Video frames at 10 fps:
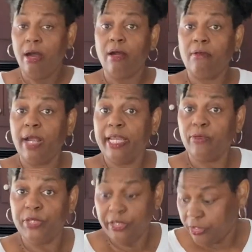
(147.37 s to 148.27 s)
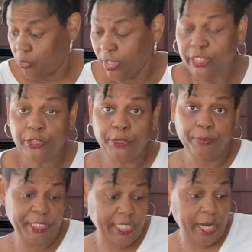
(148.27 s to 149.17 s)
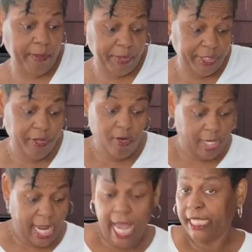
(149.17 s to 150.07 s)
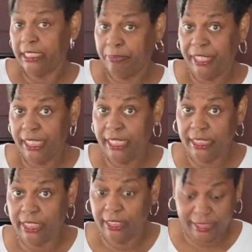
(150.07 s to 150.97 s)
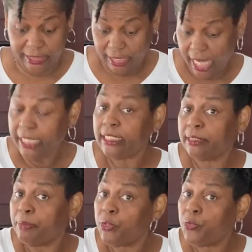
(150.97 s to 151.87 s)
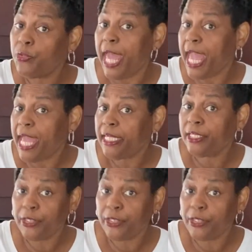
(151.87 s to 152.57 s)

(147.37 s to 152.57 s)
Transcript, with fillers: All right, we are going to beat our butter on high speed until it's nice, smooth, and